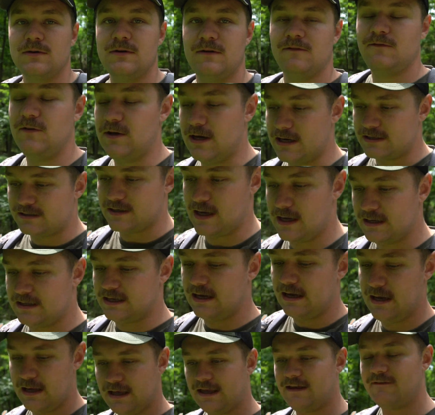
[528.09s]
If you guys liked
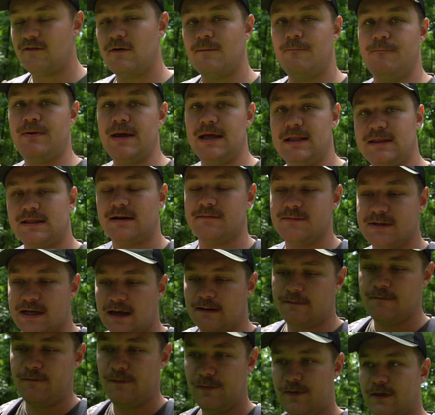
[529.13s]
it, give it a big thumbs
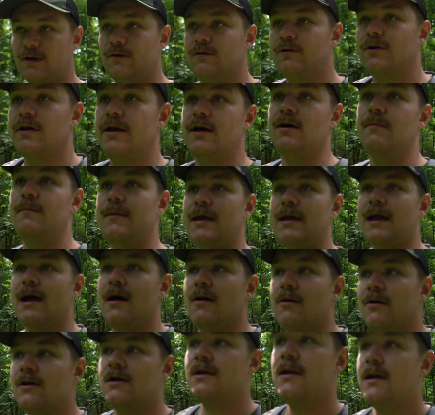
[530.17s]
up. That would really help me
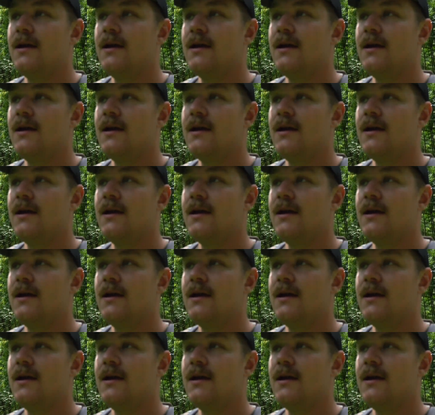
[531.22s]
out.